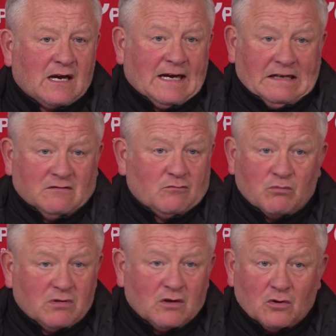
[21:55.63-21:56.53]
And
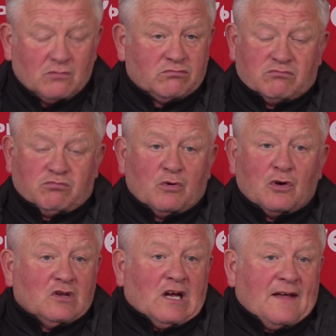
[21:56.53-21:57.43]
we all
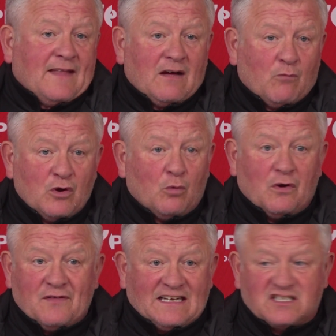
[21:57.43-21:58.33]
like that. We all
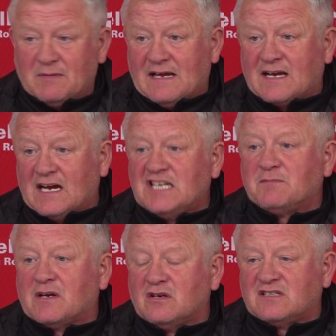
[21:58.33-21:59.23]
want that to be a case,
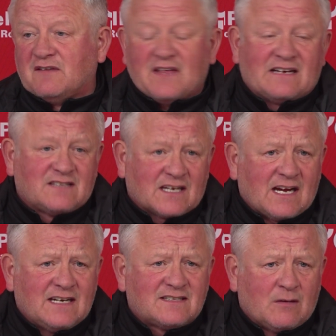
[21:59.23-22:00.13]
because if that's the
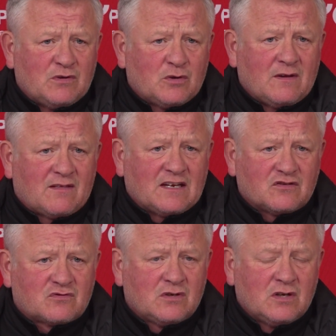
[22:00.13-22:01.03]
case, then we're doing
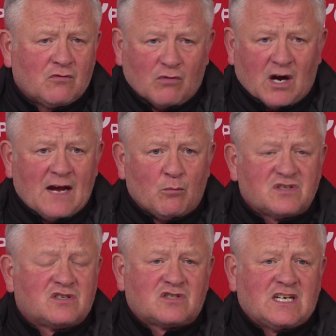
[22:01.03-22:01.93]
things right and we're
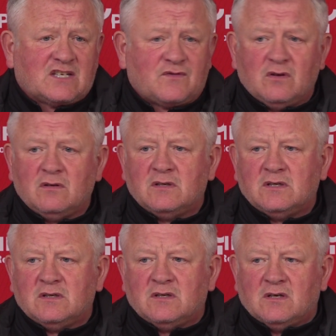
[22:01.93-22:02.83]
successful.
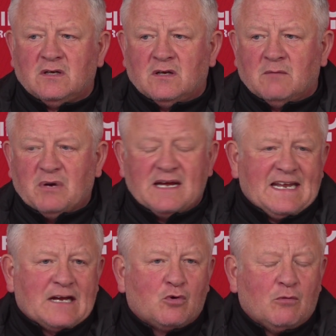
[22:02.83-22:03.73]
But in
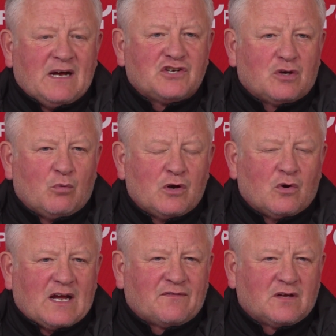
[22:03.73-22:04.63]
equal measure, we
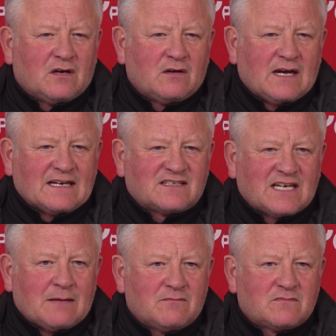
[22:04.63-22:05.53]
all have to
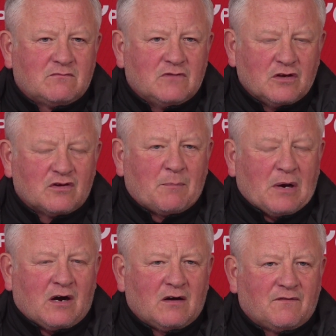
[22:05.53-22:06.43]
accept the other
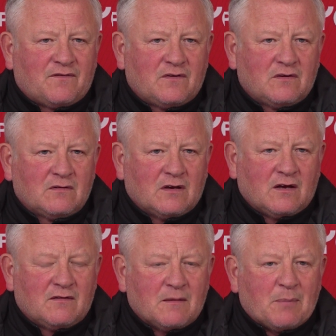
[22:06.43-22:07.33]
part of
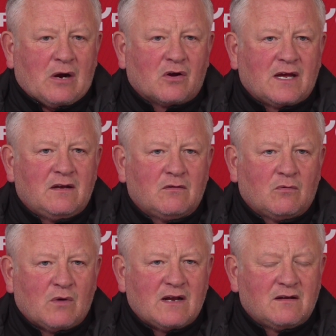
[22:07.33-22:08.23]
the bargain
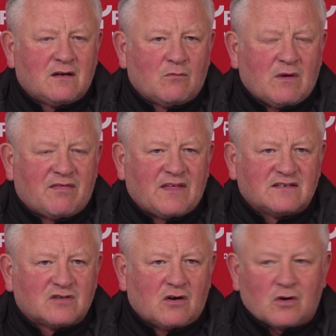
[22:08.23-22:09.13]
when
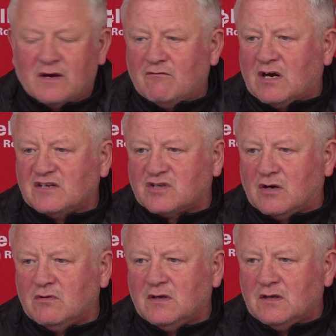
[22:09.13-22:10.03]
things aren't going right.
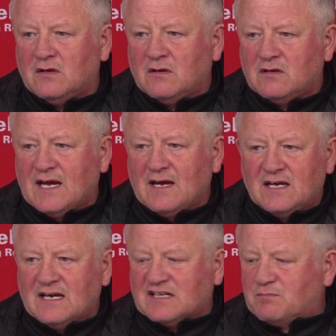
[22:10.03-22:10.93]
So, yeah,
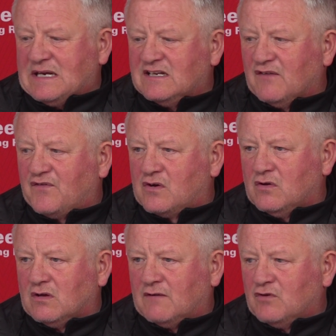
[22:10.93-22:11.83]
it has been
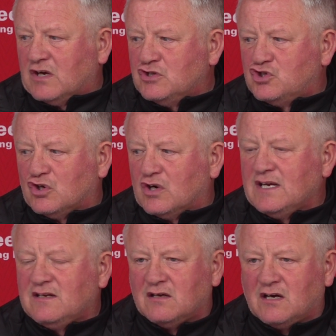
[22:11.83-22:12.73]
difficult. I don't enjoy
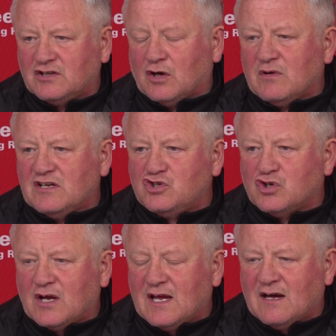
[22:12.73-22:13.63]
it. I've
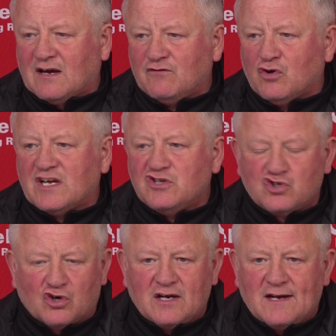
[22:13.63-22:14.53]
not
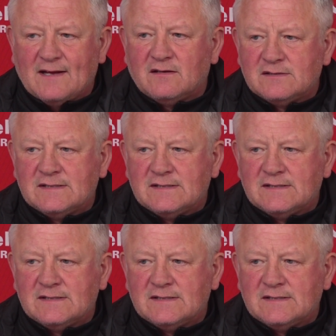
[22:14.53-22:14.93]
enjoyed it.